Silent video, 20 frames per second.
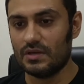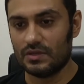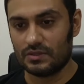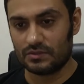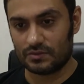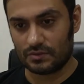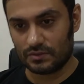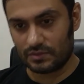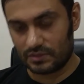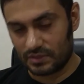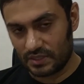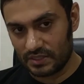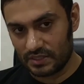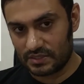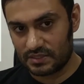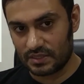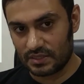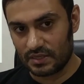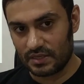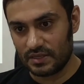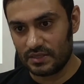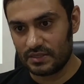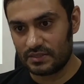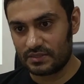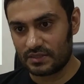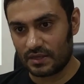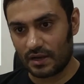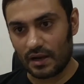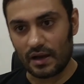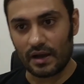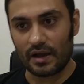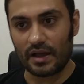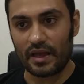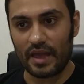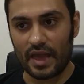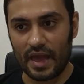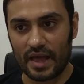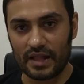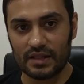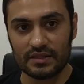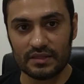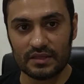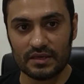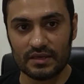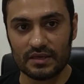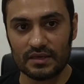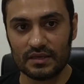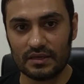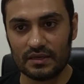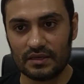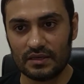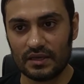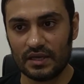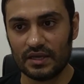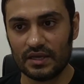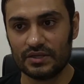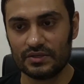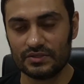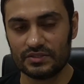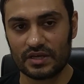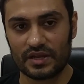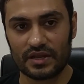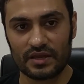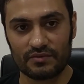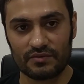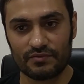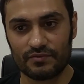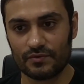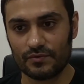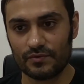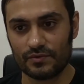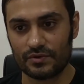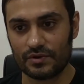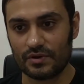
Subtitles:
So this is a healthy ketogenic food.